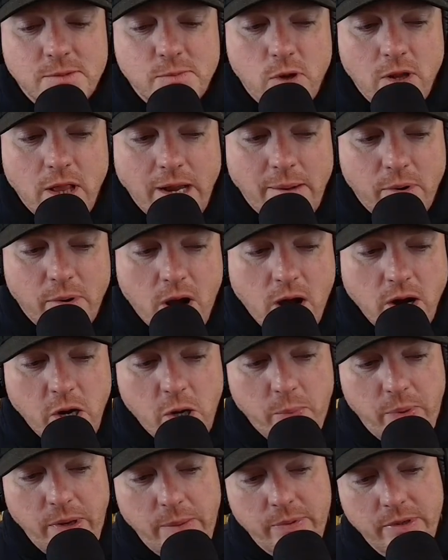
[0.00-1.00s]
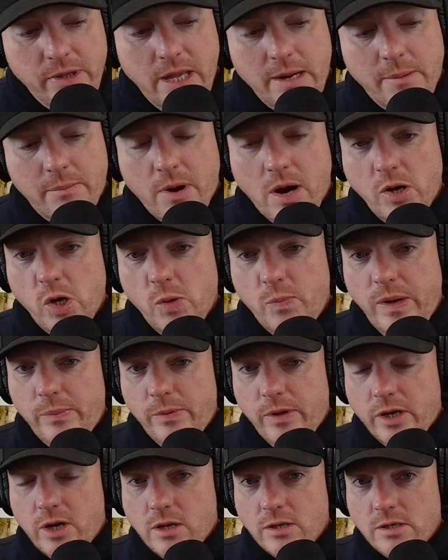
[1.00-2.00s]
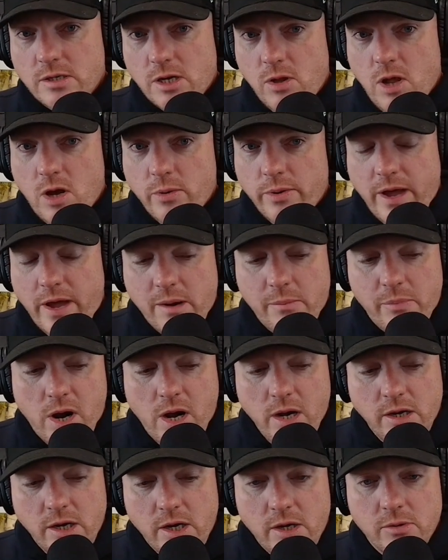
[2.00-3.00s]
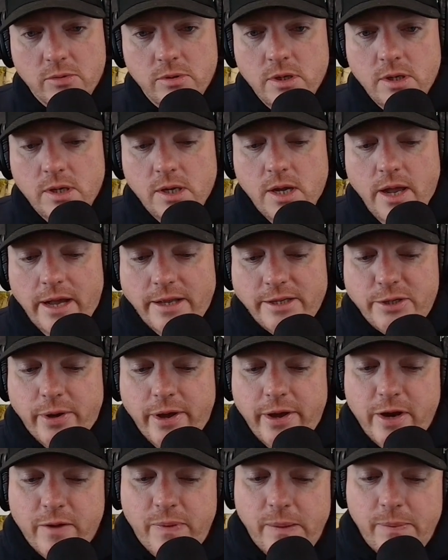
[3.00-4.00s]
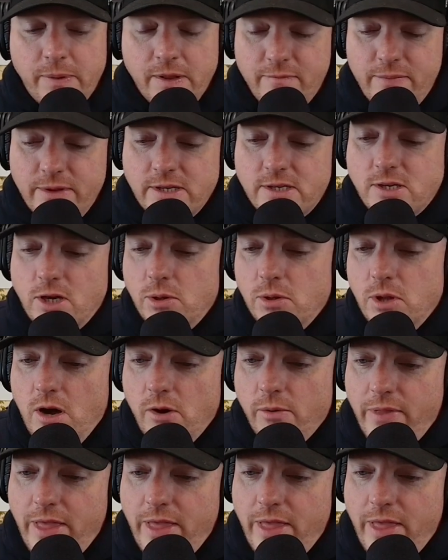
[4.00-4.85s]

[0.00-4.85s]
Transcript: is and more I'm like Bronco forward. people. Like Bronco people have gone so long without a Bronco, and Toyota people have so mm-hmm.